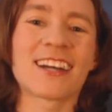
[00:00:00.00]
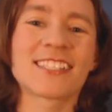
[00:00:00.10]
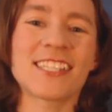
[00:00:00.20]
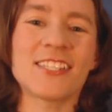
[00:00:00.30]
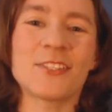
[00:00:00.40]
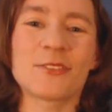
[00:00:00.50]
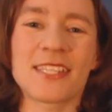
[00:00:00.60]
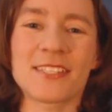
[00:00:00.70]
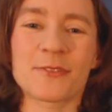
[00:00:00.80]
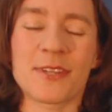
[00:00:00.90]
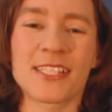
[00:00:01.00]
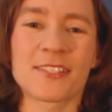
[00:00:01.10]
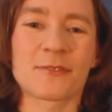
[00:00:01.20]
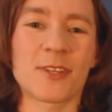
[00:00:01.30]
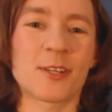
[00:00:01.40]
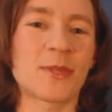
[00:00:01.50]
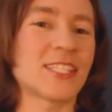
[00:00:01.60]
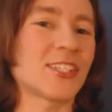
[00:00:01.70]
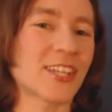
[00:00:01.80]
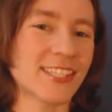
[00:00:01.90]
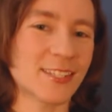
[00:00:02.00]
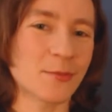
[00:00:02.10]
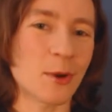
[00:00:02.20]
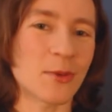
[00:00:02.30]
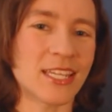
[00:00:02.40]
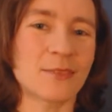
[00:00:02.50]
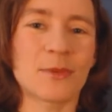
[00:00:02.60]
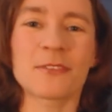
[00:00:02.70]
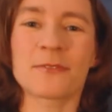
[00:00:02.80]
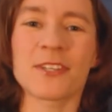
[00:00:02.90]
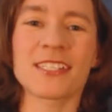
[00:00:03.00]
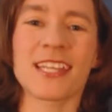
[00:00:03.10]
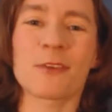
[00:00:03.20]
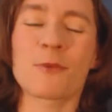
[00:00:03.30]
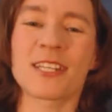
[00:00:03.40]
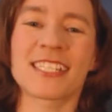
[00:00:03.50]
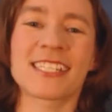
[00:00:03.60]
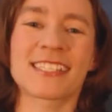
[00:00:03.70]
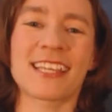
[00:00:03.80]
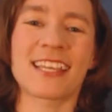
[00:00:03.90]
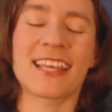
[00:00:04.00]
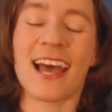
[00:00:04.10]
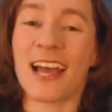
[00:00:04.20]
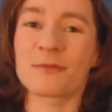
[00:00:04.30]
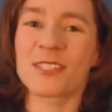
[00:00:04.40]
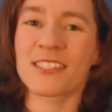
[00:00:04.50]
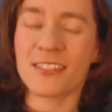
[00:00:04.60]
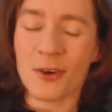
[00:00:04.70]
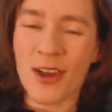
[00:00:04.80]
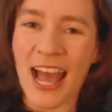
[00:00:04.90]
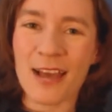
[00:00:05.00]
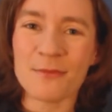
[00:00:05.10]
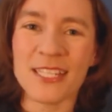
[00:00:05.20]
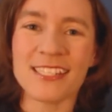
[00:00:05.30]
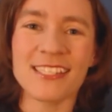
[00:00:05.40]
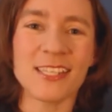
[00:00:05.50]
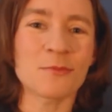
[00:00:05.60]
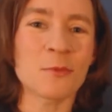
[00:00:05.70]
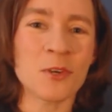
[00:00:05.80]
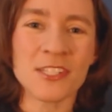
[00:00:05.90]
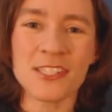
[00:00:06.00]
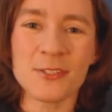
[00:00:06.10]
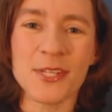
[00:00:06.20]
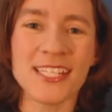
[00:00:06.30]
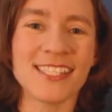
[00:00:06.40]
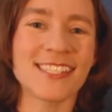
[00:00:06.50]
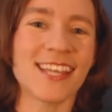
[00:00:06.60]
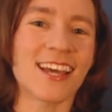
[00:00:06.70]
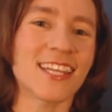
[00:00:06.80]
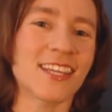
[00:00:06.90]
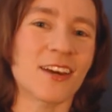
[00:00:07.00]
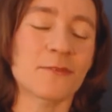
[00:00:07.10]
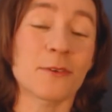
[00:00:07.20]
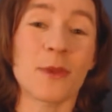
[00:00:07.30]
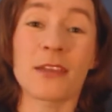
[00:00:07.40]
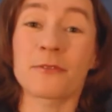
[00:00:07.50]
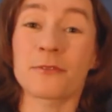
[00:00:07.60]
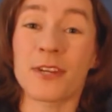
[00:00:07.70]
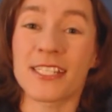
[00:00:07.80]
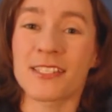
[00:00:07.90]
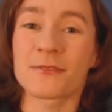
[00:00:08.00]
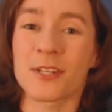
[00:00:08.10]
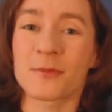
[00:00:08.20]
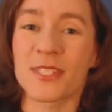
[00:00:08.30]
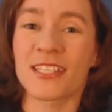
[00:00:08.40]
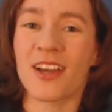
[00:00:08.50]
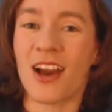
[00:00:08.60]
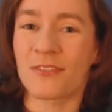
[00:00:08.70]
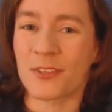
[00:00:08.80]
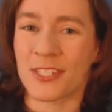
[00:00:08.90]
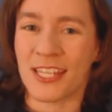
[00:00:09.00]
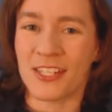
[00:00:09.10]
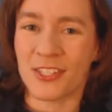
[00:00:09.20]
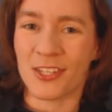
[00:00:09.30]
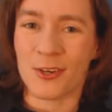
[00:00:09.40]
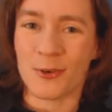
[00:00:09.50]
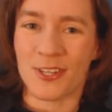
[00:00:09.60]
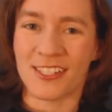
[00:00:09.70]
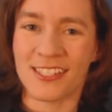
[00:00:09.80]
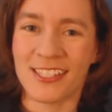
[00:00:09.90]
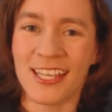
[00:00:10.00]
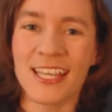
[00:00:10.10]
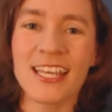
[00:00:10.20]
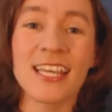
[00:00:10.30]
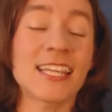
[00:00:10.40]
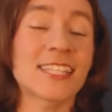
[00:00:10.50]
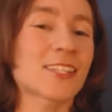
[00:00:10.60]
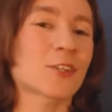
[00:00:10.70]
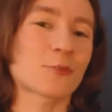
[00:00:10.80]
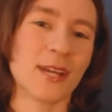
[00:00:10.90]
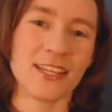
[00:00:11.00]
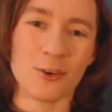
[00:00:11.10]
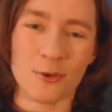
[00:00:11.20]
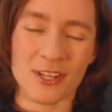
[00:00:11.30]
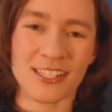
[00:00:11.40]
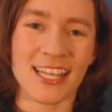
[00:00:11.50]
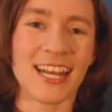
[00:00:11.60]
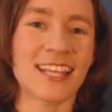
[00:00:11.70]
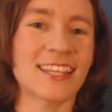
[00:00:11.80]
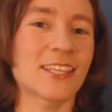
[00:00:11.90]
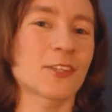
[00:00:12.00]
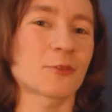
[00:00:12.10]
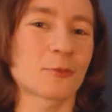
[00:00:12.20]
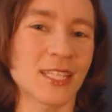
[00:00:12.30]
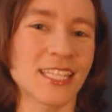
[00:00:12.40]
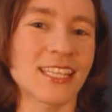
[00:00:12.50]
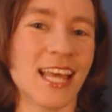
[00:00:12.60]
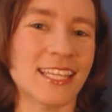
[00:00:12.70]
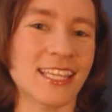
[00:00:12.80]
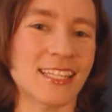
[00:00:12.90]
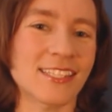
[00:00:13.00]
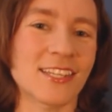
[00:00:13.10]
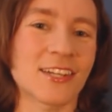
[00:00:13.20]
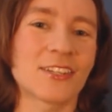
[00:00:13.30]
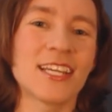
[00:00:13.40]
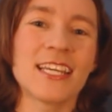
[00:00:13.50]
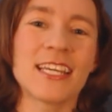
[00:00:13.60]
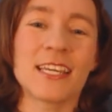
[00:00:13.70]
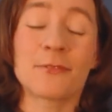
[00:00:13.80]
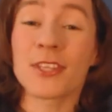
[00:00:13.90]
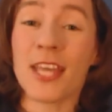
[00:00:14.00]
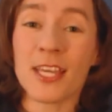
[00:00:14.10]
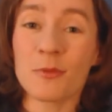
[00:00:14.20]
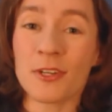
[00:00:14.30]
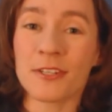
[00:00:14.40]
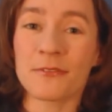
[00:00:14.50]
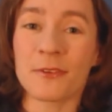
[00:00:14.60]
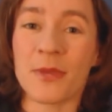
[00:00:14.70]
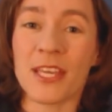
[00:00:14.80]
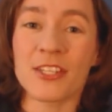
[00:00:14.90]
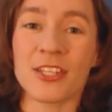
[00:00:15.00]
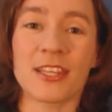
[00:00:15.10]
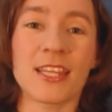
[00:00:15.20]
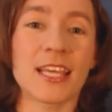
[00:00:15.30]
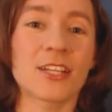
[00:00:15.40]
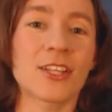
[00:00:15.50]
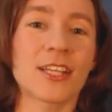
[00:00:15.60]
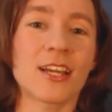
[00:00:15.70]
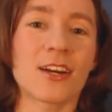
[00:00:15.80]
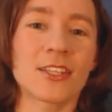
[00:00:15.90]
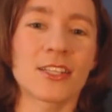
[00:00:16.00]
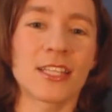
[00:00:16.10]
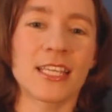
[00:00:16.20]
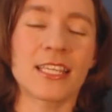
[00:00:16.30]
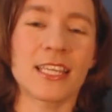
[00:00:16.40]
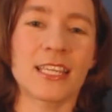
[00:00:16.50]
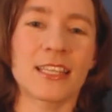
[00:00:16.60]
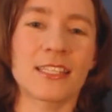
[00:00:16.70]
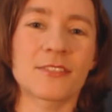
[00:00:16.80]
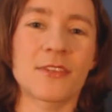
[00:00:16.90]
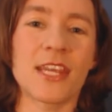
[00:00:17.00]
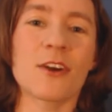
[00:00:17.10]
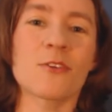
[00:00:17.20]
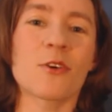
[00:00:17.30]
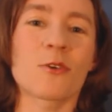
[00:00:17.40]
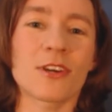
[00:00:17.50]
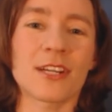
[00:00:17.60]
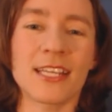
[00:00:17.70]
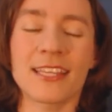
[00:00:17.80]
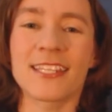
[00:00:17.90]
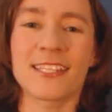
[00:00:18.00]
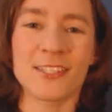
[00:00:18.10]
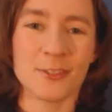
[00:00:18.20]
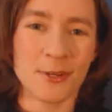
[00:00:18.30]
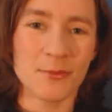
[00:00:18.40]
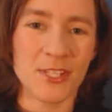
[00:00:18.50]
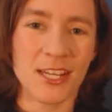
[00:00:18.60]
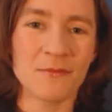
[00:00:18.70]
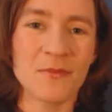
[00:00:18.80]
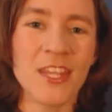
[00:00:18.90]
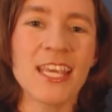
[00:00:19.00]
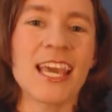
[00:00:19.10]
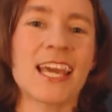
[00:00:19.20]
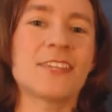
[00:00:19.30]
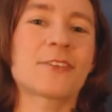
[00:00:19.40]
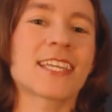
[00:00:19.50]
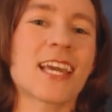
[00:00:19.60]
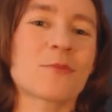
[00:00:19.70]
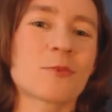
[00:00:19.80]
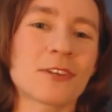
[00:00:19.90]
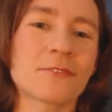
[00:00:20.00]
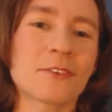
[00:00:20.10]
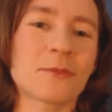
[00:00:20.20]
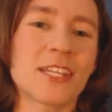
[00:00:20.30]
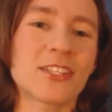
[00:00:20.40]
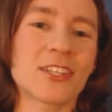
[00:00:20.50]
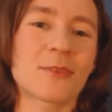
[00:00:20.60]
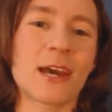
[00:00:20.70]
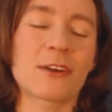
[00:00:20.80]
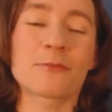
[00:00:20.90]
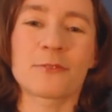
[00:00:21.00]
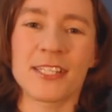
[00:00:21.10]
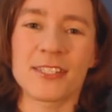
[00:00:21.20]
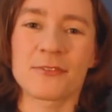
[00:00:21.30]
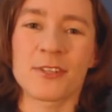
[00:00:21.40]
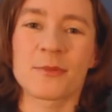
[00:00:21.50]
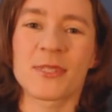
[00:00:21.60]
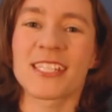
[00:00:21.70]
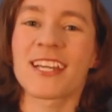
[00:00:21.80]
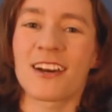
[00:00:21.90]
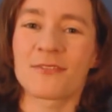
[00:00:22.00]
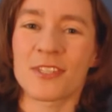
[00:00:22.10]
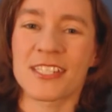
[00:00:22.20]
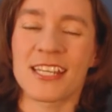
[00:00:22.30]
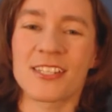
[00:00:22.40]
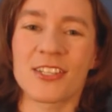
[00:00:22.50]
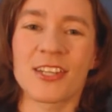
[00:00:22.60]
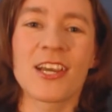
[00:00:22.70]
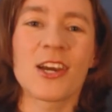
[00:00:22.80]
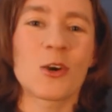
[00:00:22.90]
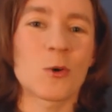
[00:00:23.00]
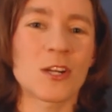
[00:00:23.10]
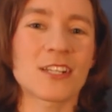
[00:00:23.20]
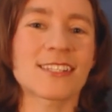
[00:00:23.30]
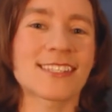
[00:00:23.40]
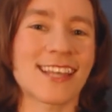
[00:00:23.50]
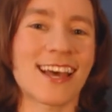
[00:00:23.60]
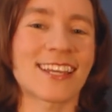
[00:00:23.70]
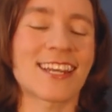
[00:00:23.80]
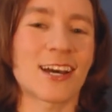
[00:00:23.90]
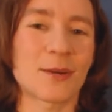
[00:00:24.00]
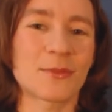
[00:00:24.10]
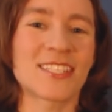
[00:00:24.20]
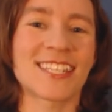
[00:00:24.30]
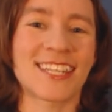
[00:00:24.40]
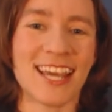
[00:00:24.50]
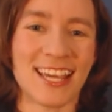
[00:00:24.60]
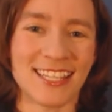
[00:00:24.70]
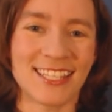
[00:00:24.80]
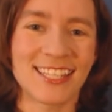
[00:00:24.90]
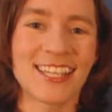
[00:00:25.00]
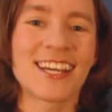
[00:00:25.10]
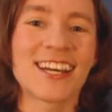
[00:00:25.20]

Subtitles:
I'll teach you this phrasal verb in just a moment, but first I wanted to say that I'm so happy to see more students signing up for my Phrasal Verbs in Conversation course. It's a great course and I think you'll really like it. So if you'd like more information, then click on the link in this video or in the description and you can get more information about phrasal verbs in conversation or sign up today.